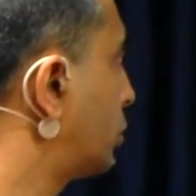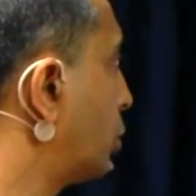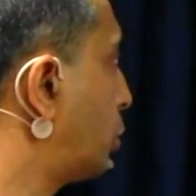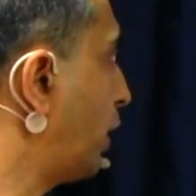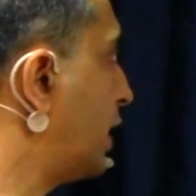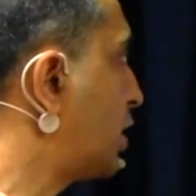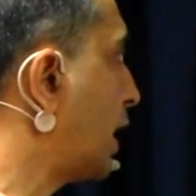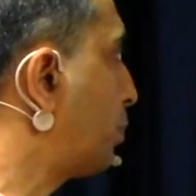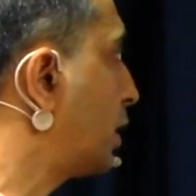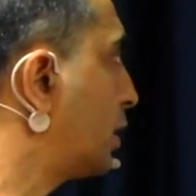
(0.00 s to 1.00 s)
So 12th
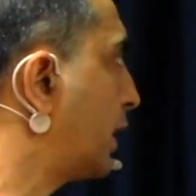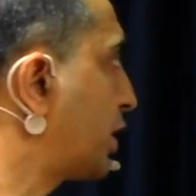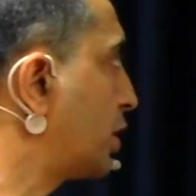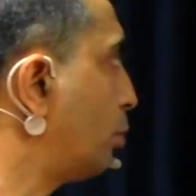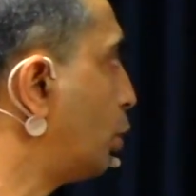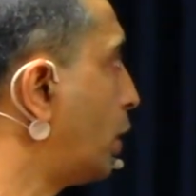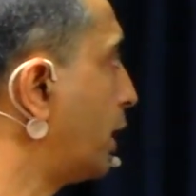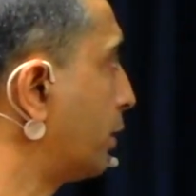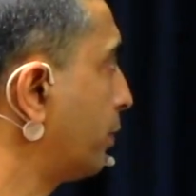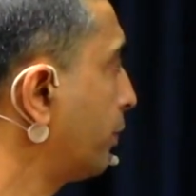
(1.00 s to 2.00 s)
chapter, text number
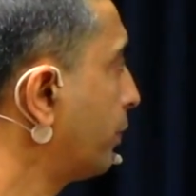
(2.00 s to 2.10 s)
1.